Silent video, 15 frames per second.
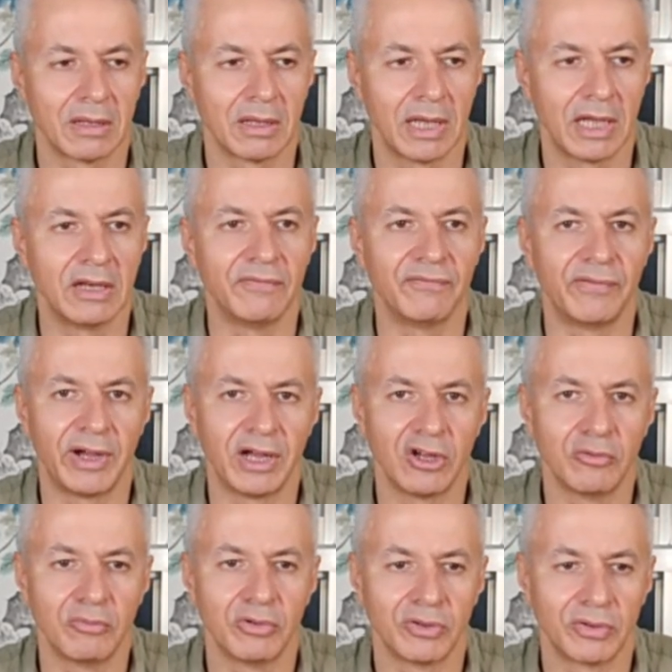
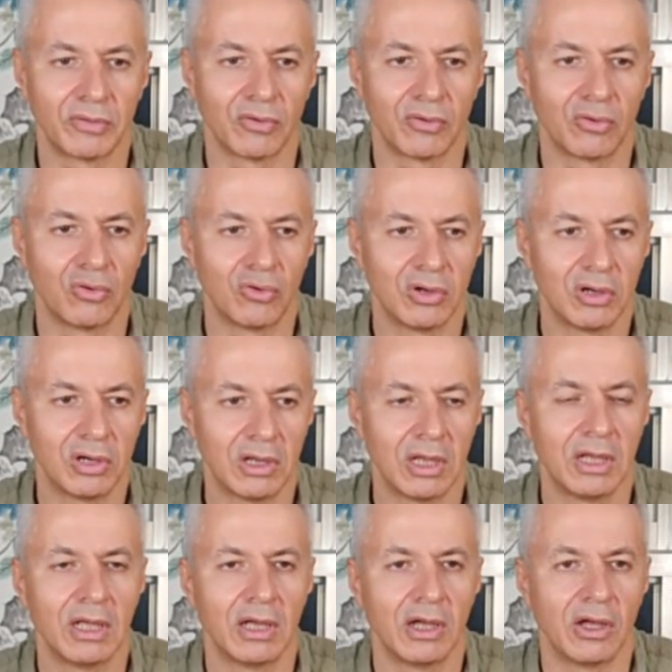environment, the whole
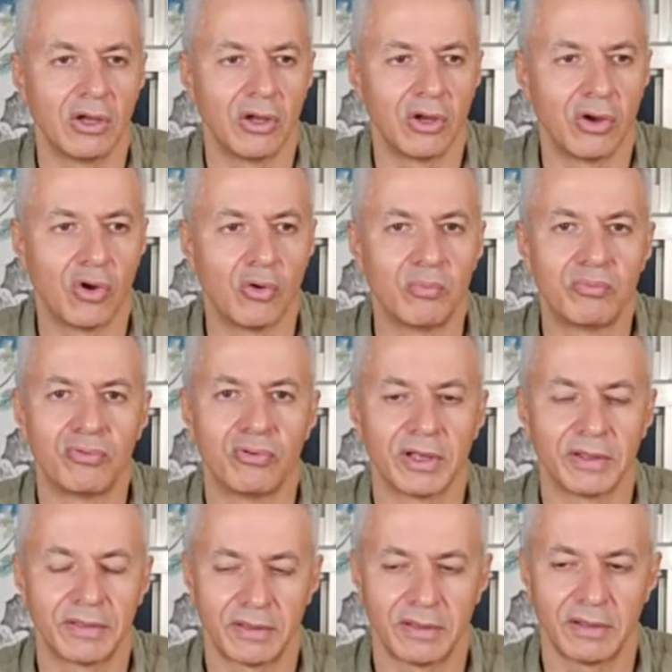
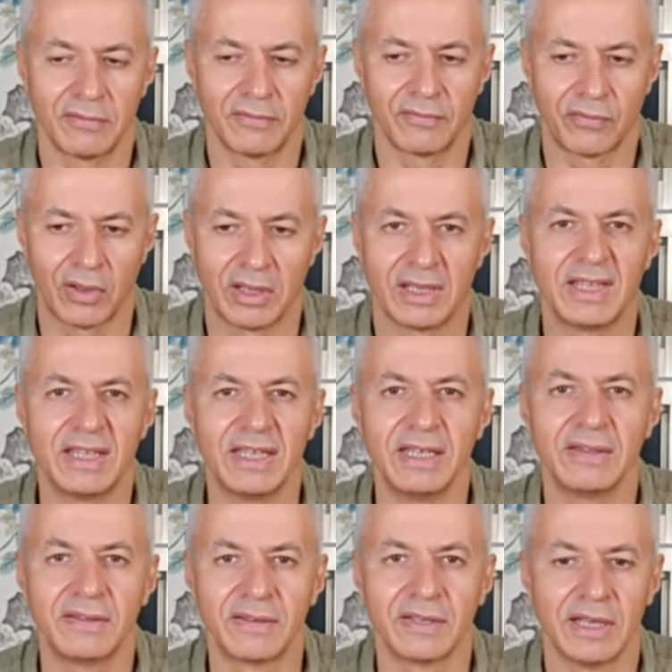oppressive
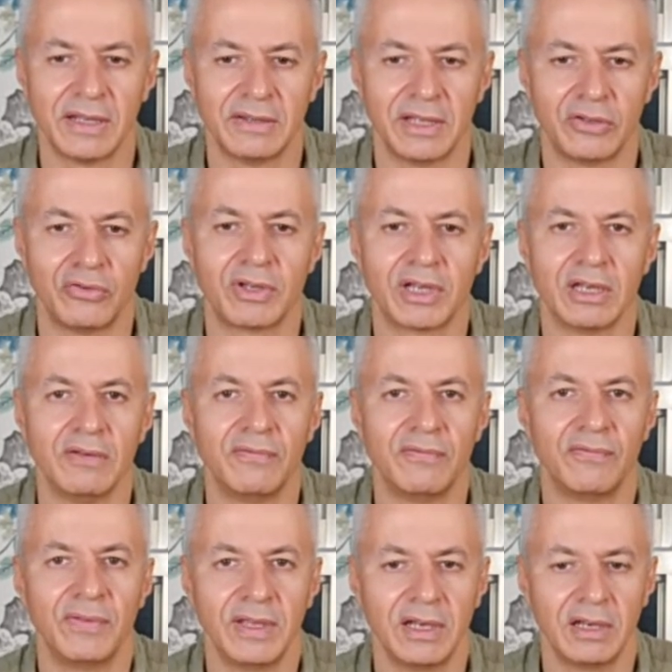heat that you can
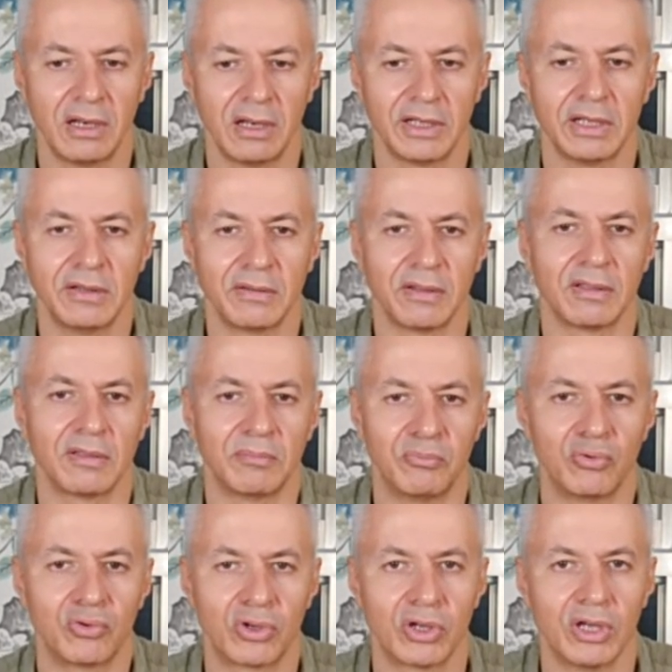feel in this
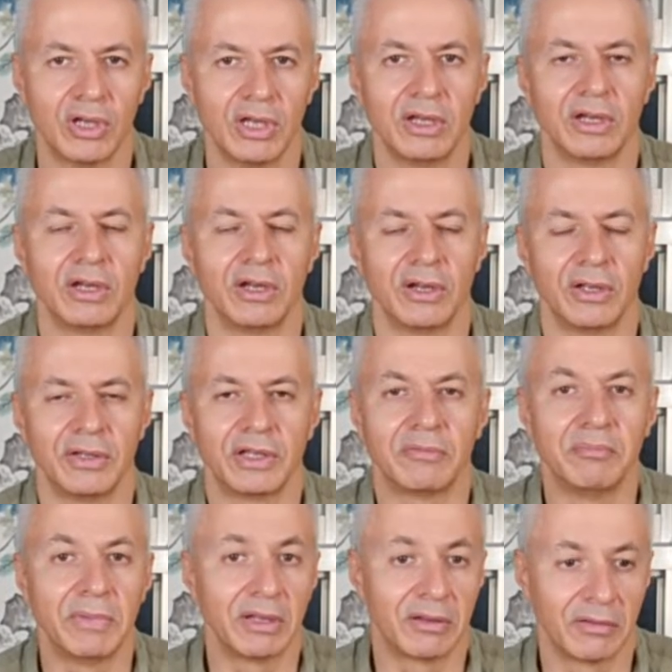book that
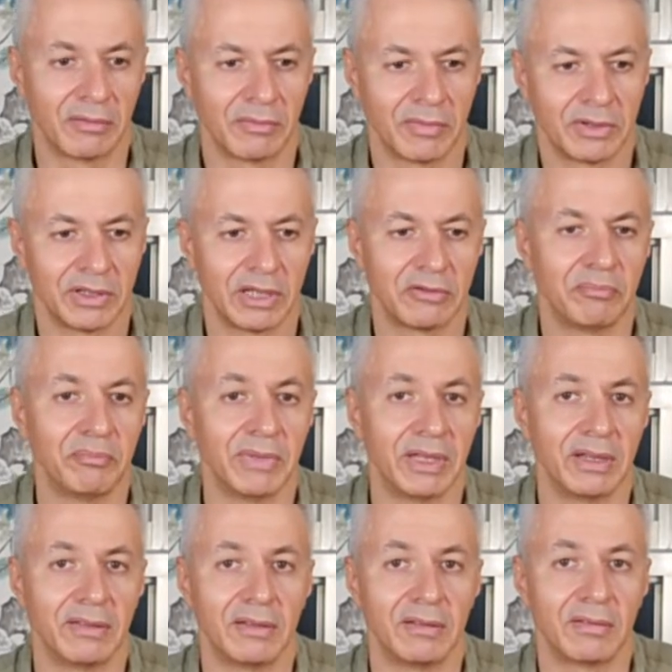made
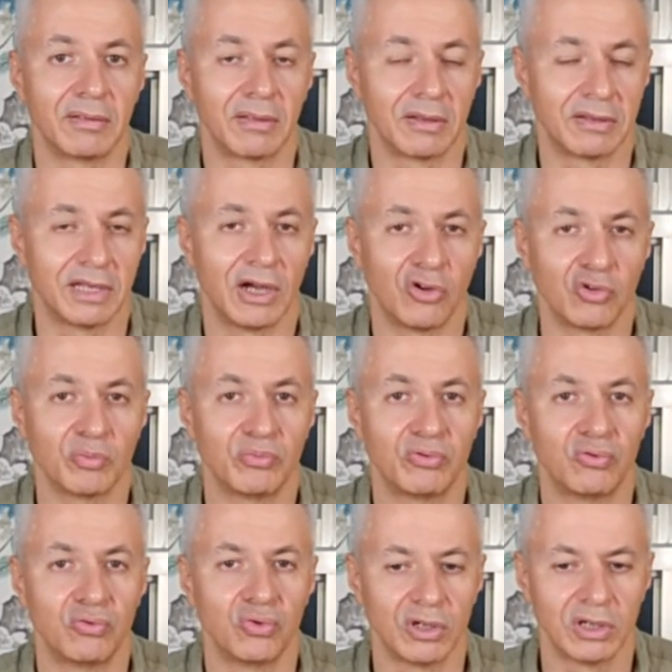this town
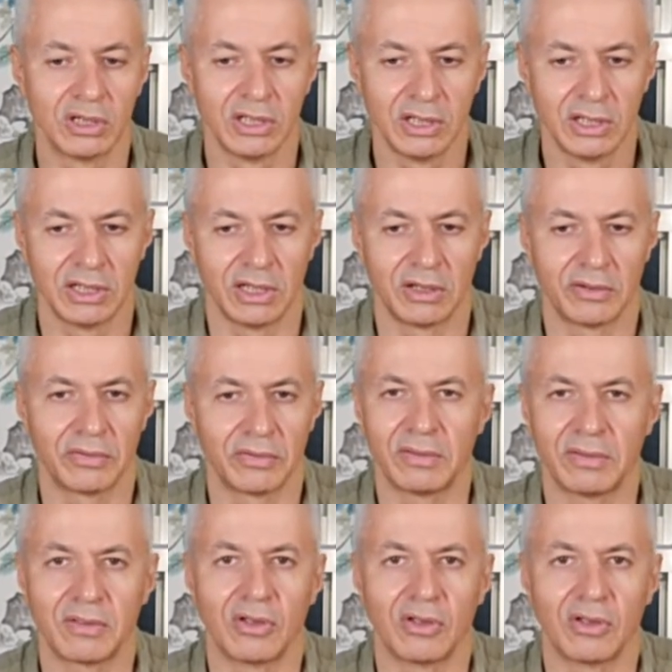poor, this